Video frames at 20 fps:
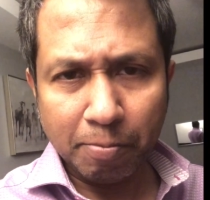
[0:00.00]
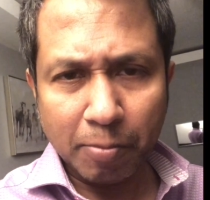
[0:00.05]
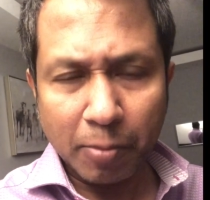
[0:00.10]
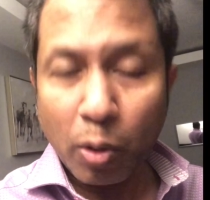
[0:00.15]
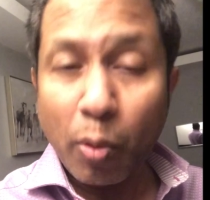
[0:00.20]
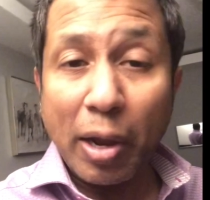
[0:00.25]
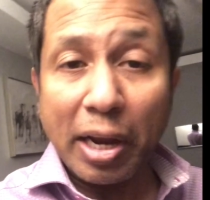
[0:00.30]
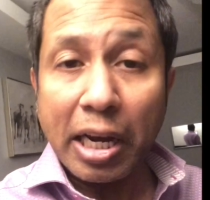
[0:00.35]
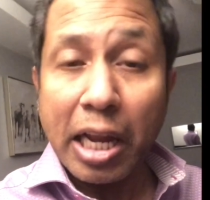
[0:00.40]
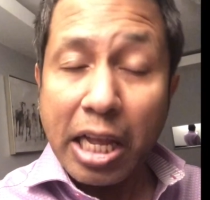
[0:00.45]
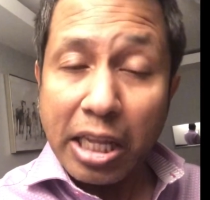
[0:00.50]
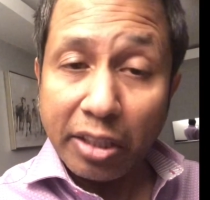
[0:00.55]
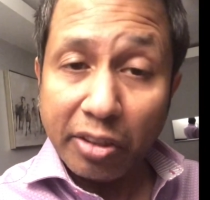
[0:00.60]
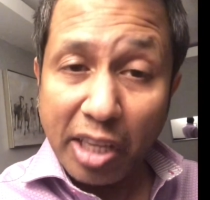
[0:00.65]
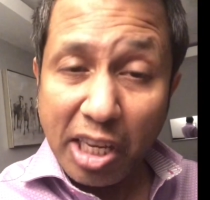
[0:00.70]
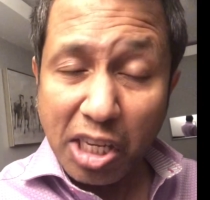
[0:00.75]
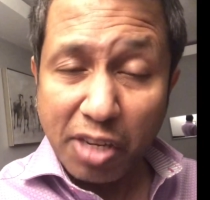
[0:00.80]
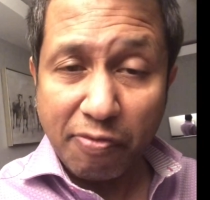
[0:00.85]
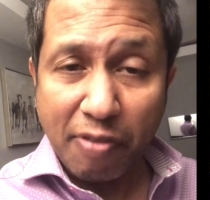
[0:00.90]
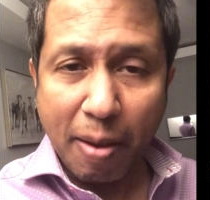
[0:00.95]
when
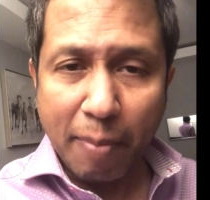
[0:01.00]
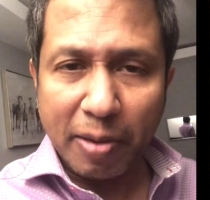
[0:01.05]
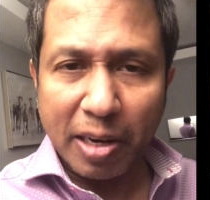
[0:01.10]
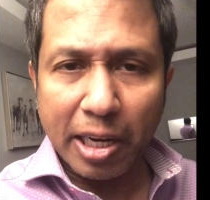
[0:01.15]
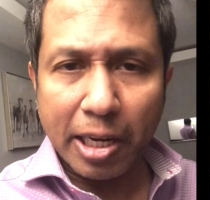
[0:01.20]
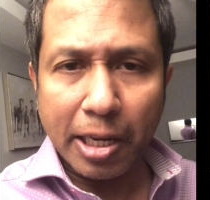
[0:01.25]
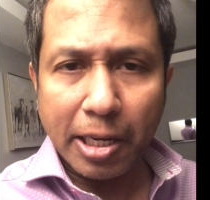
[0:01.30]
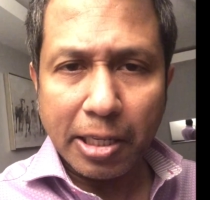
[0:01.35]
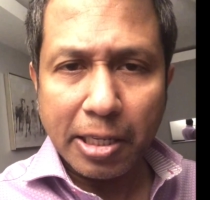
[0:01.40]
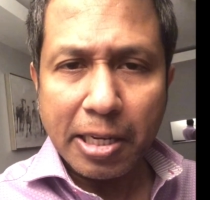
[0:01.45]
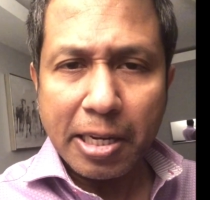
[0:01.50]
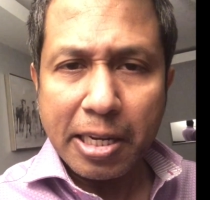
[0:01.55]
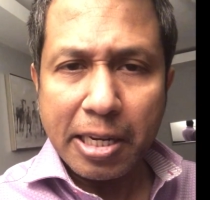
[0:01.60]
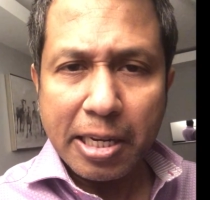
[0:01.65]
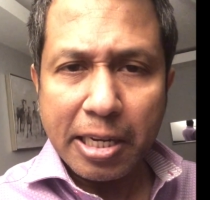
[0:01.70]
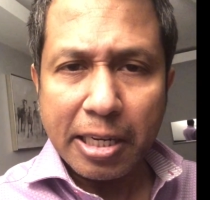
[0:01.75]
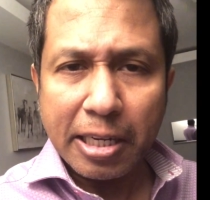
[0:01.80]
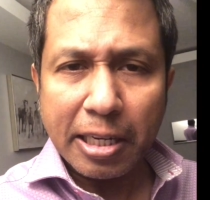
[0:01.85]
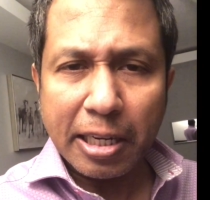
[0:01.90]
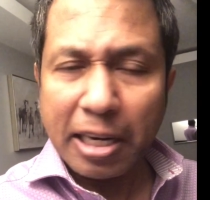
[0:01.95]
this family
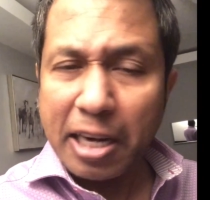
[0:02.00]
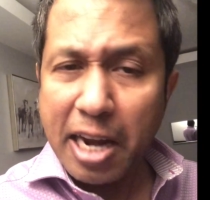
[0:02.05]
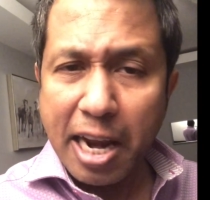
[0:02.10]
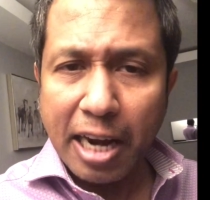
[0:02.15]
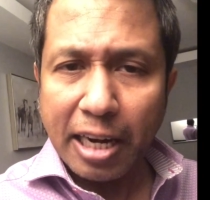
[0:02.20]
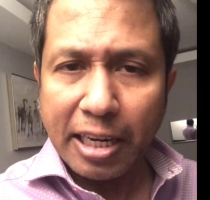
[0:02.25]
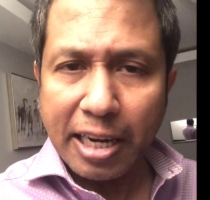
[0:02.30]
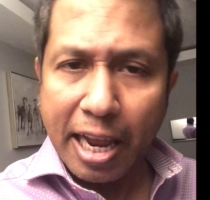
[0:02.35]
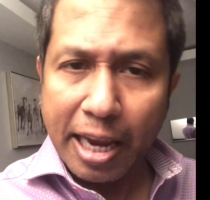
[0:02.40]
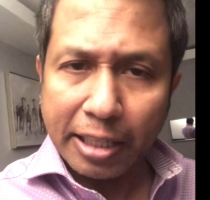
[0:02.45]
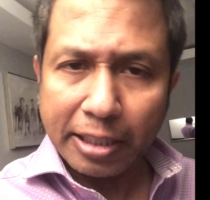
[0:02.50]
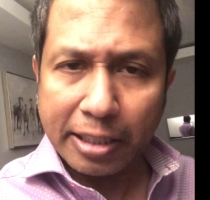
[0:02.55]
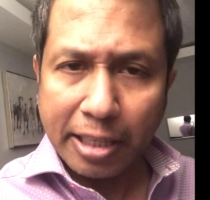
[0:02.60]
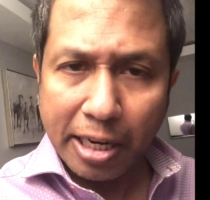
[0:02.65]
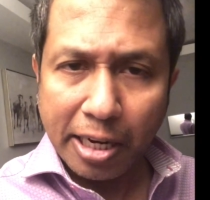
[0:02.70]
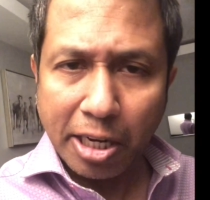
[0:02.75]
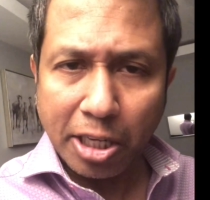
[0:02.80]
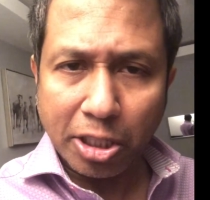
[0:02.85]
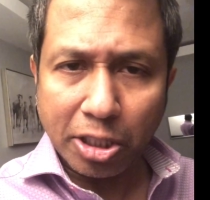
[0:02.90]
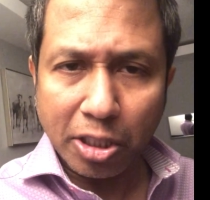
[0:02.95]
clearly had
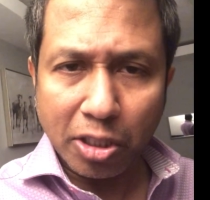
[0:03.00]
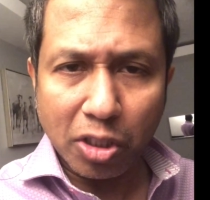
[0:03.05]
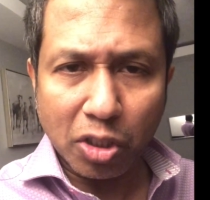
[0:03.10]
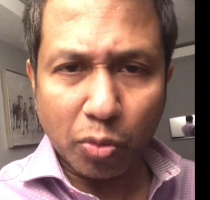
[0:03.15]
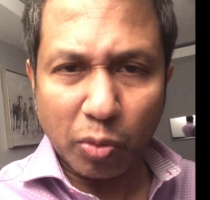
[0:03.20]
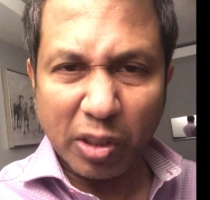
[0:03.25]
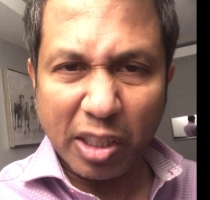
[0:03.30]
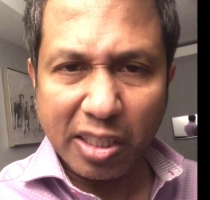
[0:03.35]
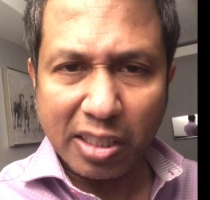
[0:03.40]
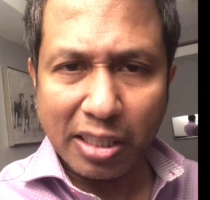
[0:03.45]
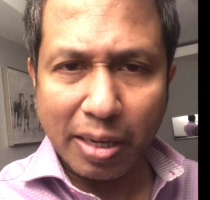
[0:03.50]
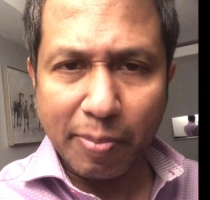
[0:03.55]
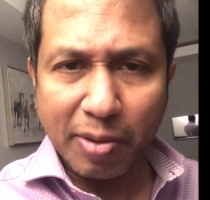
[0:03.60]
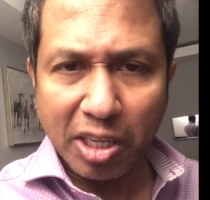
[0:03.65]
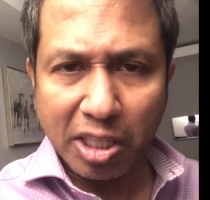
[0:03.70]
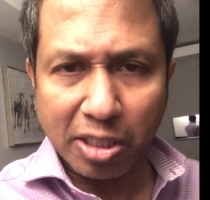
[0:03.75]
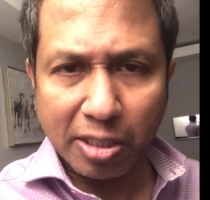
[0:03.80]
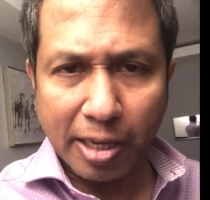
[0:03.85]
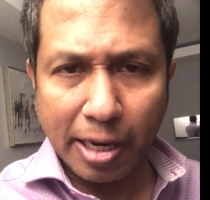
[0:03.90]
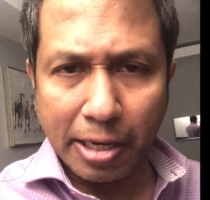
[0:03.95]
connections with the Islamic
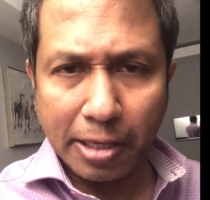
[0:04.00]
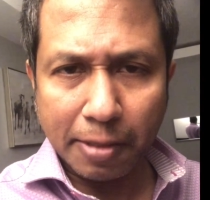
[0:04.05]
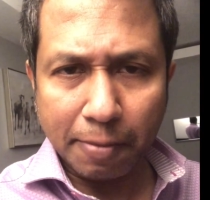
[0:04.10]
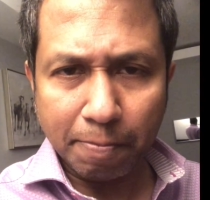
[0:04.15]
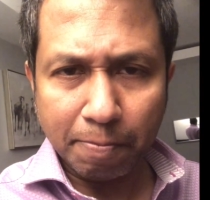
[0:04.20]
State?